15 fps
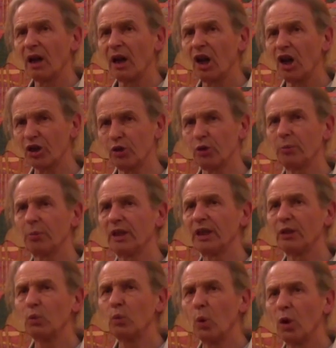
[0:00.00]

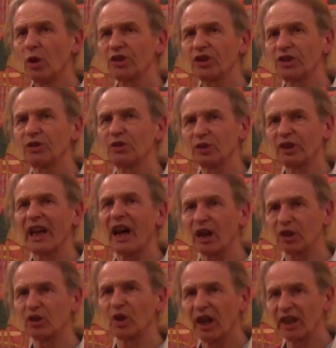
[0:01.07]
Arguably, what
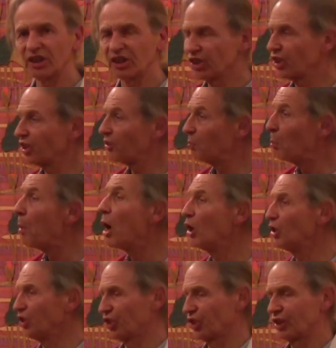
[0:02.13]
characterises us
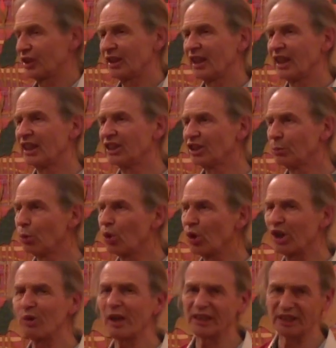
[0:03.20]
most is the more
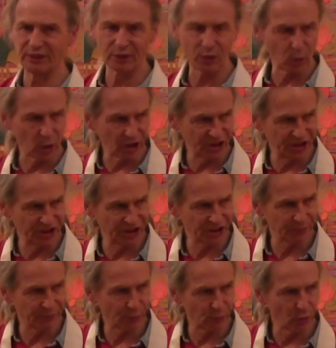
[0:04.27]
aggressive
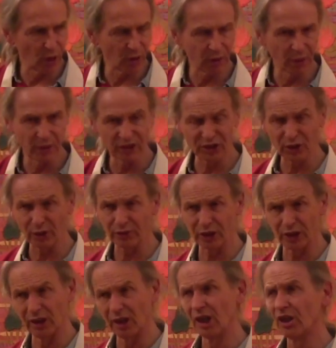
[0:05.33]
qualities rather than the
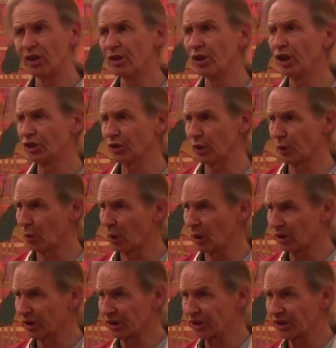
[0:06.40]
softer, nurturing
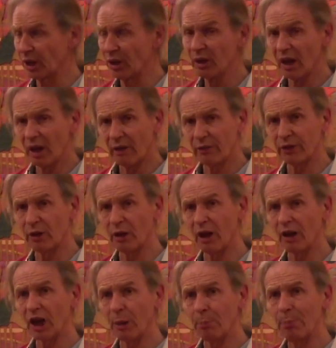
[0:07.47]
qualities. So for
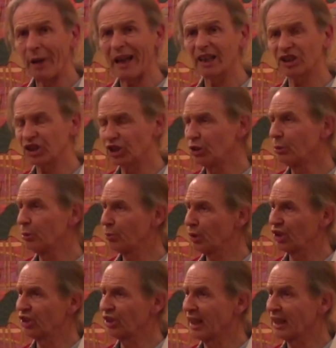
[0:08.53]
a balanced human
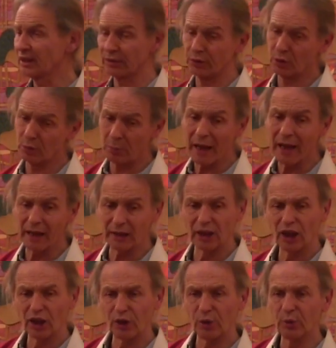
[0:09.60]
personality, if you're a man,
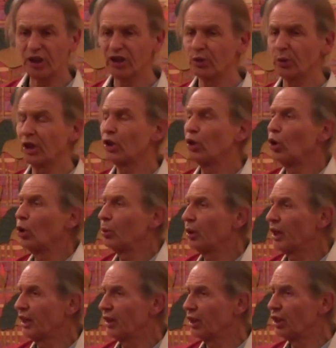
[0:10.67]
you need to
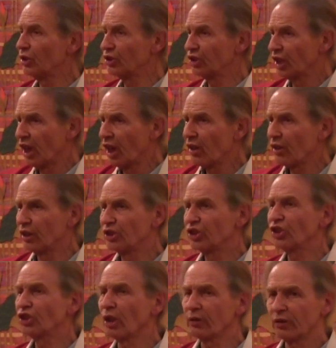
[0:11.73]
incorporate those
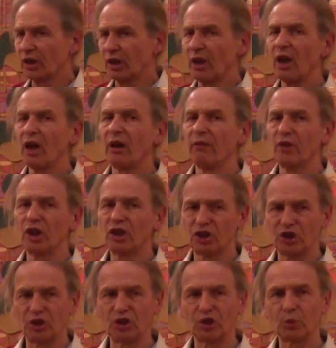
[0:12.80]
softer
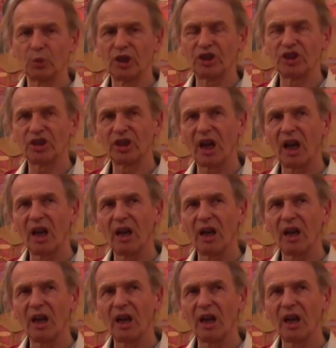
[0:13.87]
virtues which